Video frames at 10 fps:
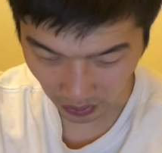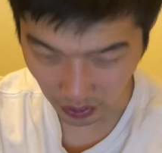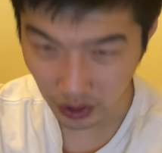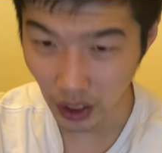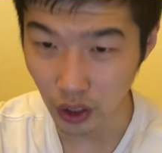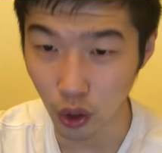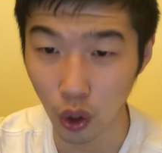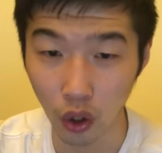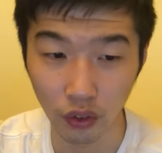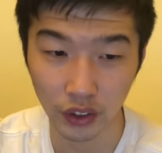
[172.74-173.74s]
cycle
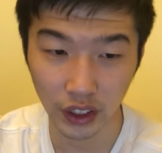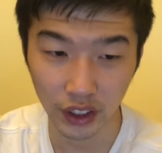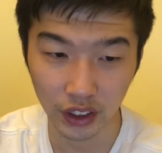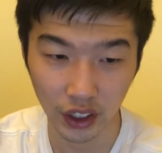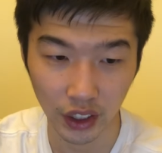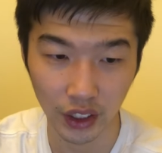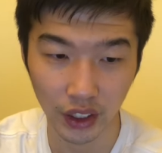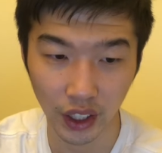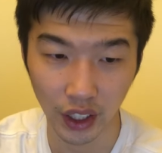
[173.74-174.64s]
of 16, 10,